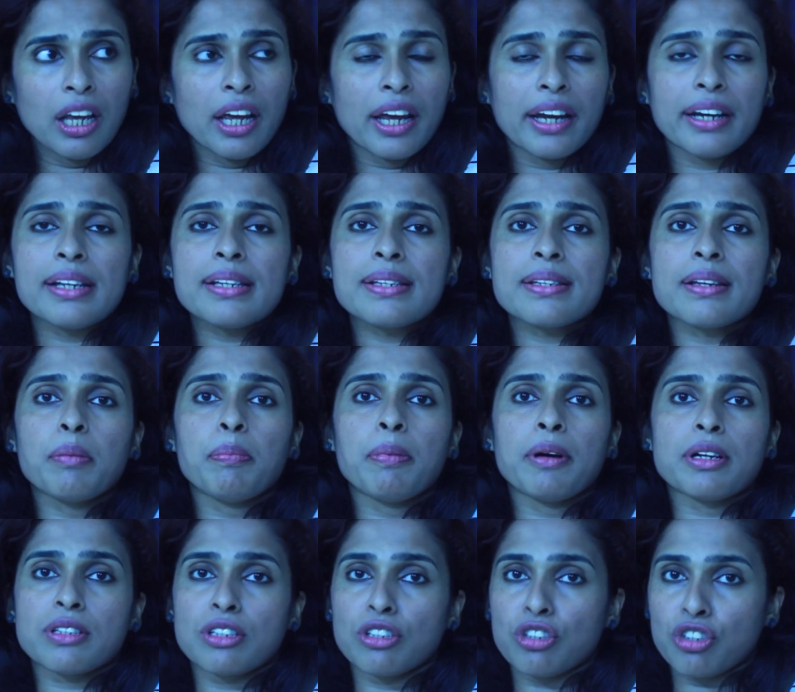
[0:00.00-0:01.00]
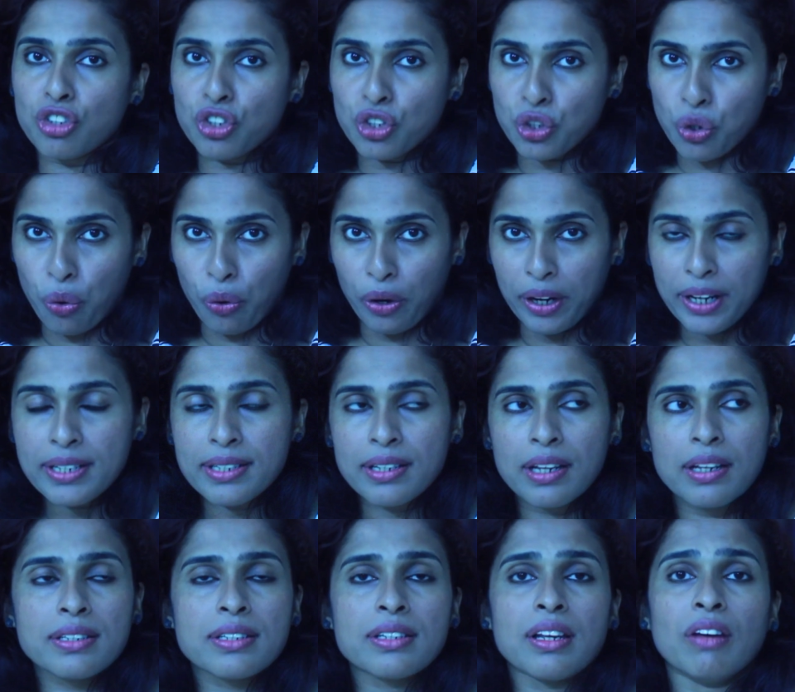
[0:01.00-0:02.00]
It is a person's choice,
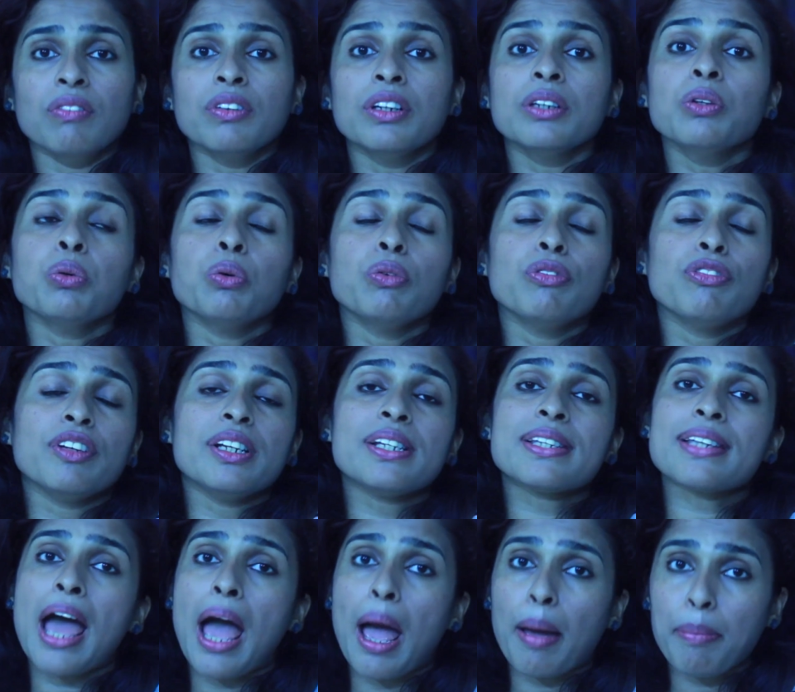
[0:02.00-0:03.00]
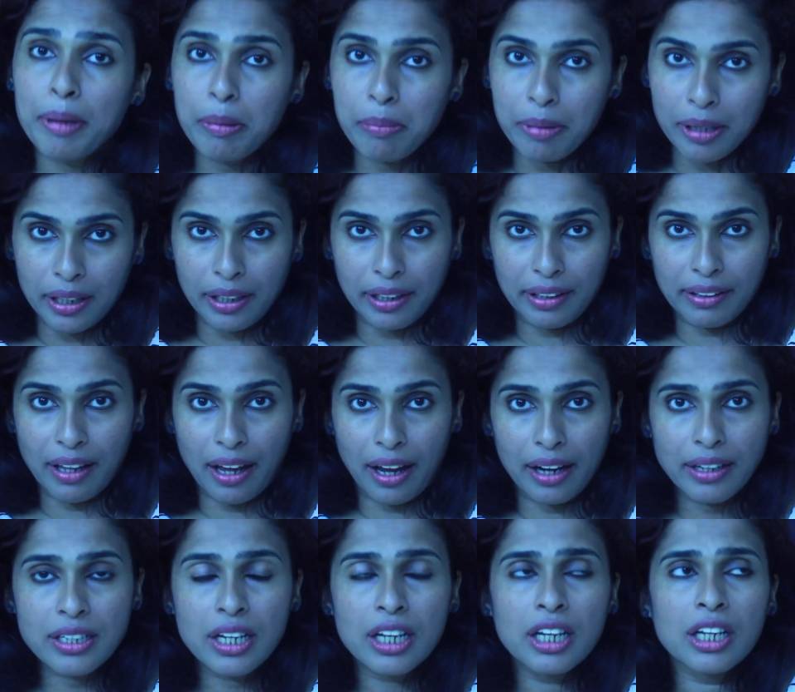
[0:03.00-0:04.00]
someone who feels happy being
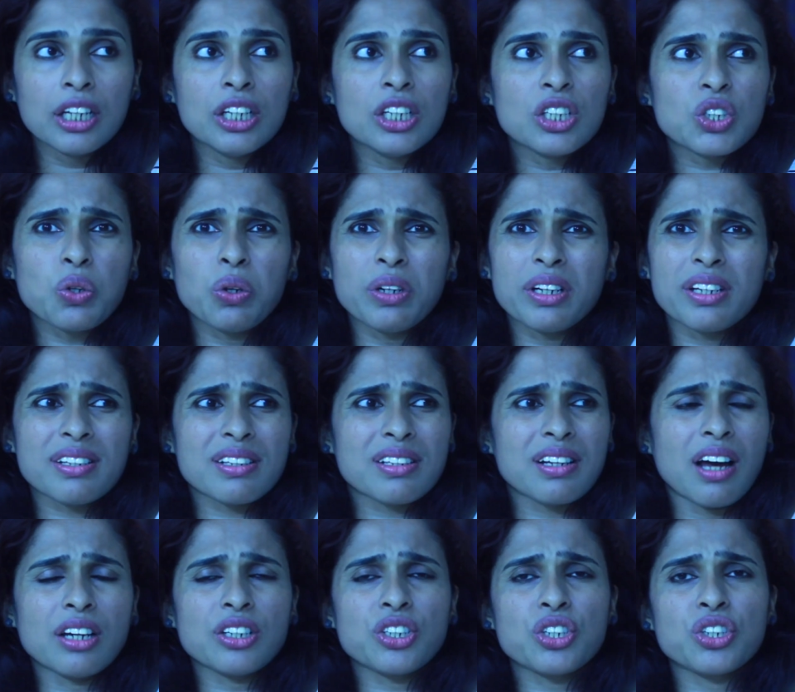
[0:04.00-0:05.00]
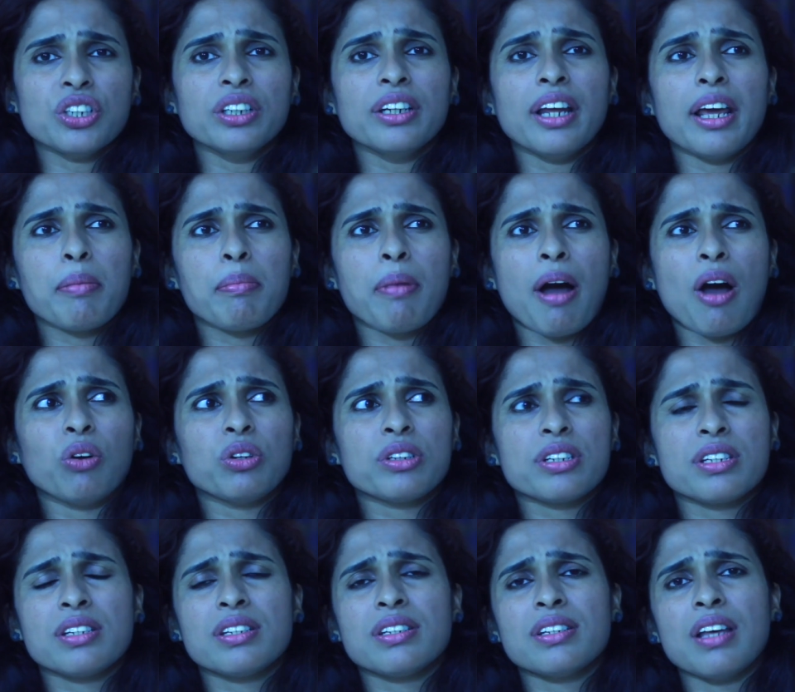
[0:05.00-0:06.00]
that. So a discussion about
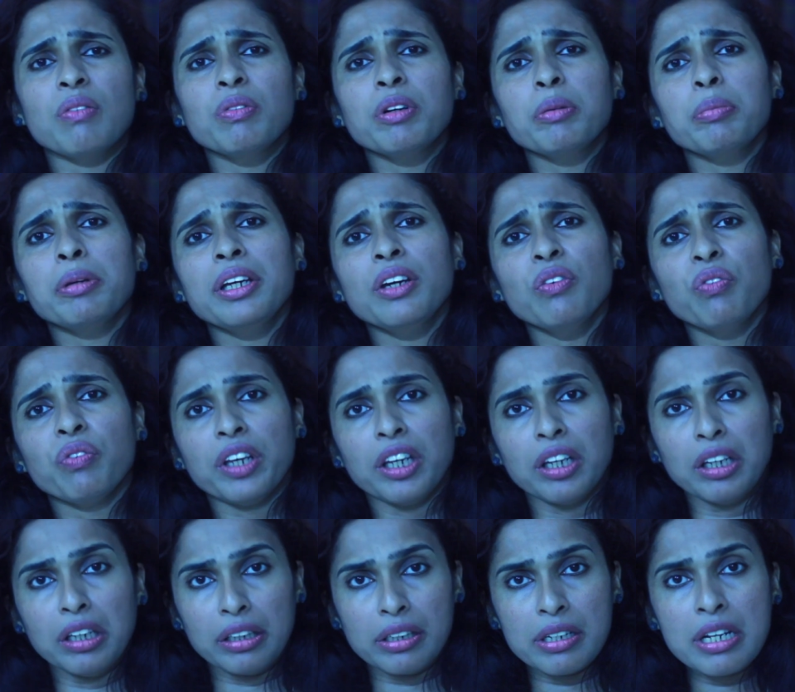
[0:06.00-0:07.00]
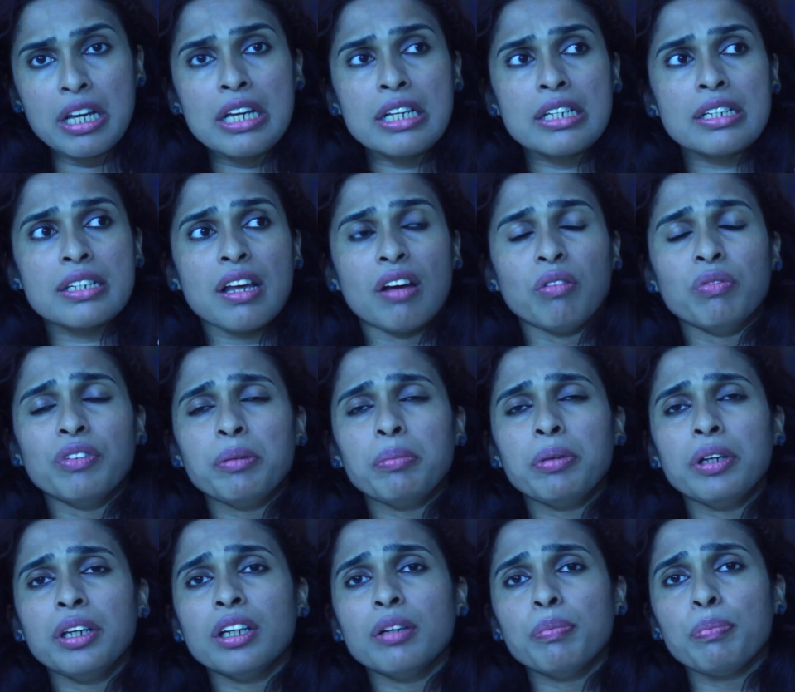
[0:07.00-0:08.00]
someone being a vegan, someone
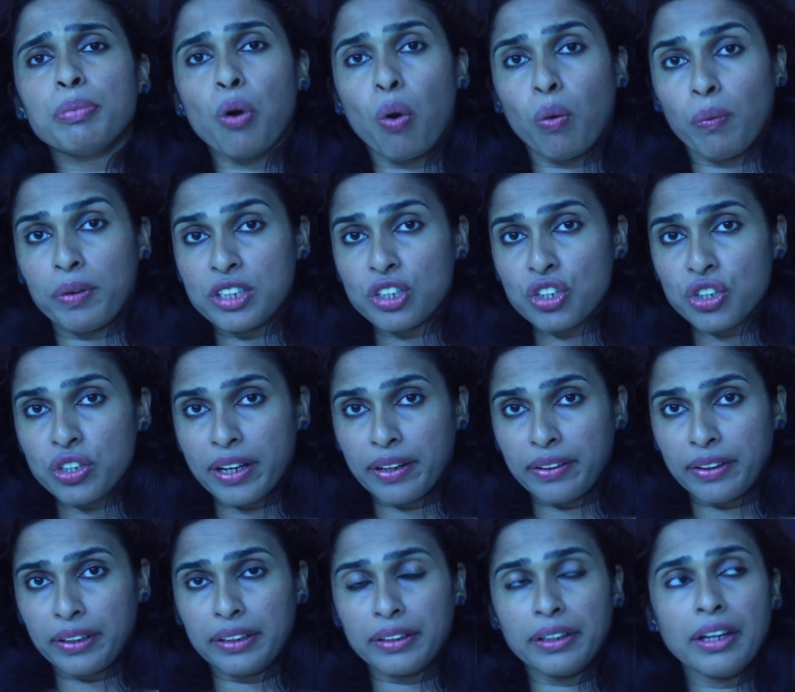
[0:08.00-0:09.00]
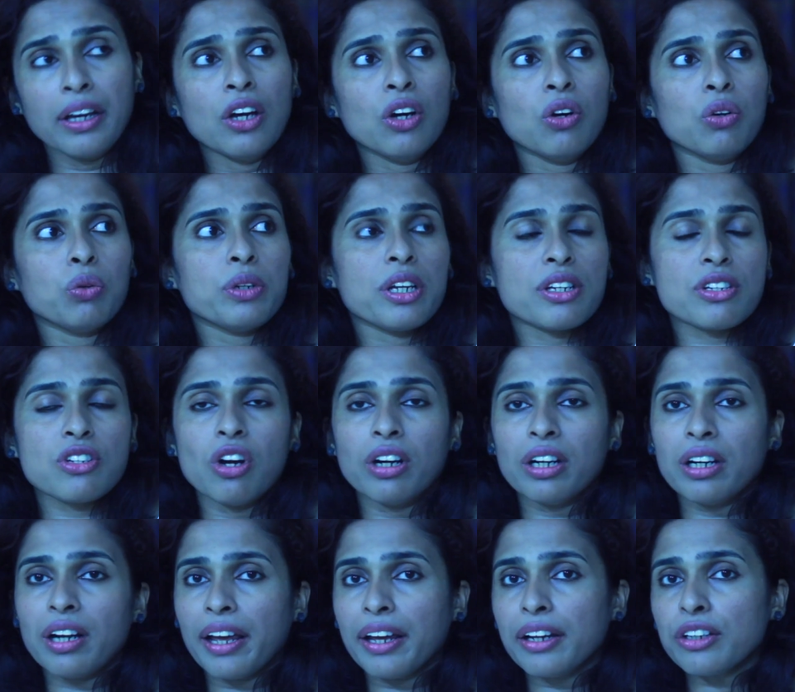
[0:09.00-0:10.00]
being a pure vegetarian who does
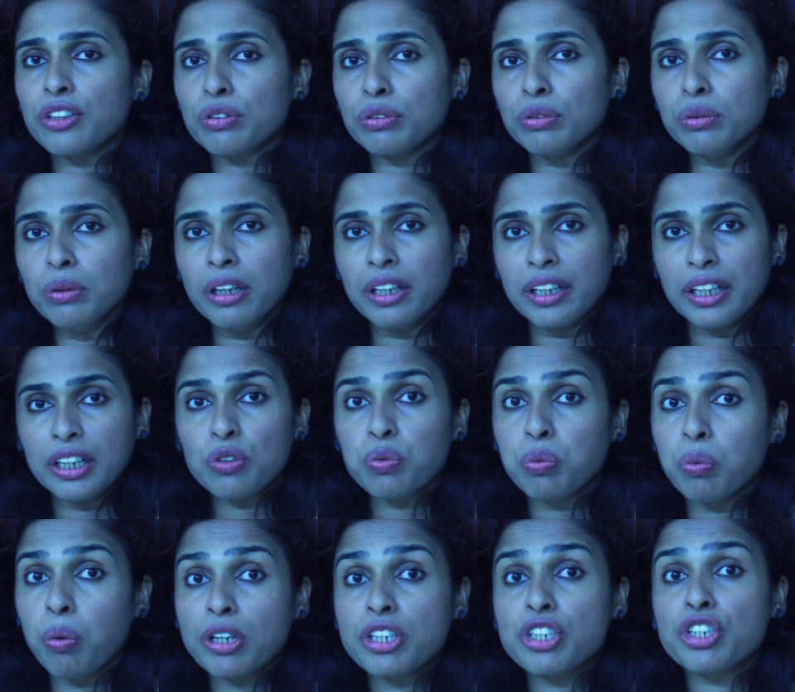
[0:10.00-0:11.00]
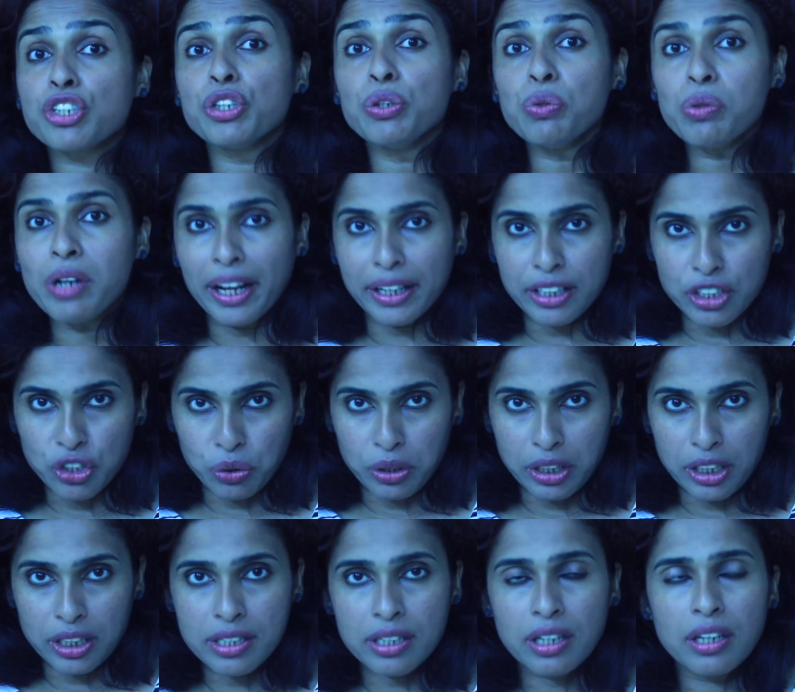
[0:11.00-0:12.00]
not like to eat what you like to
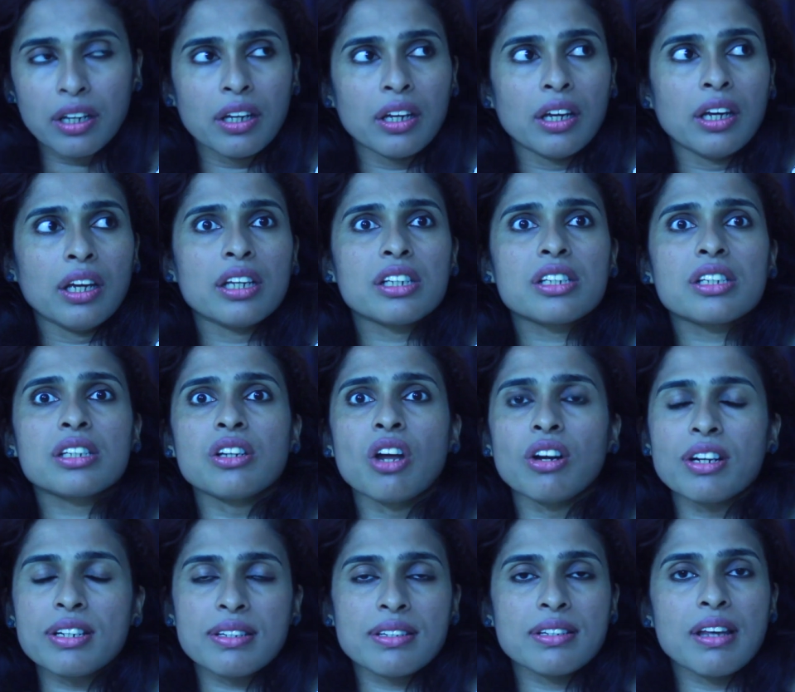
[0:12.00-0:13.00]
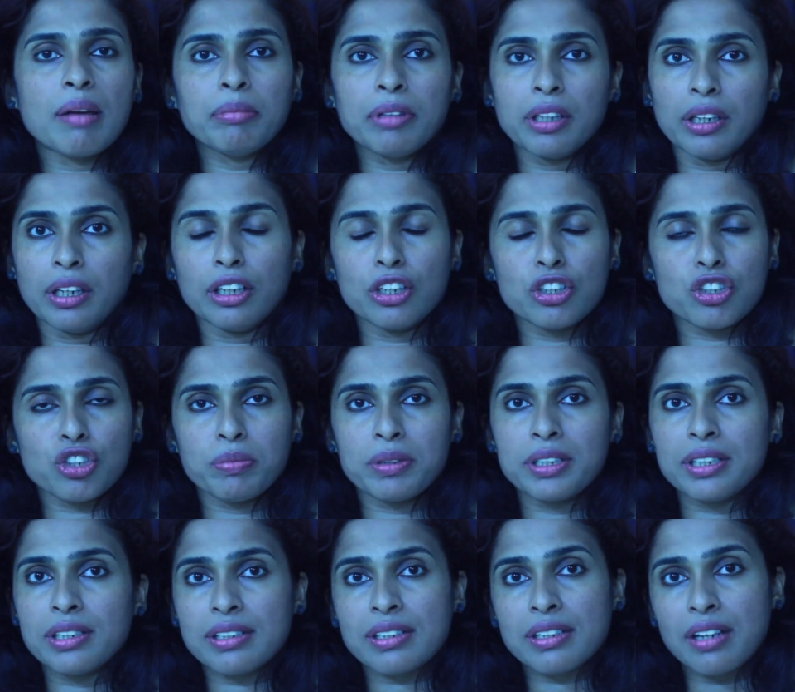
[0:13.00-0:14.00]
eat is not something to be
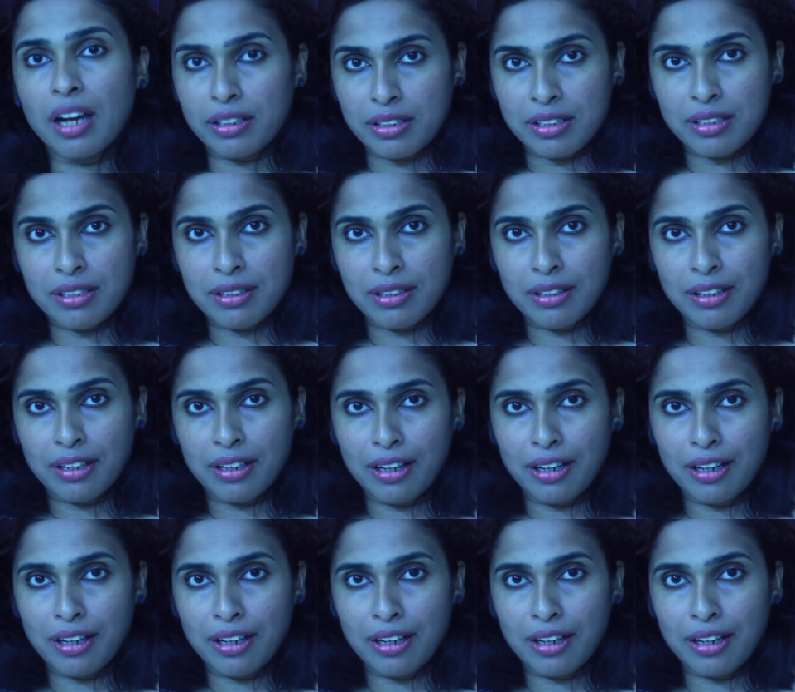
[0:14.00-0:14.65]
discussed.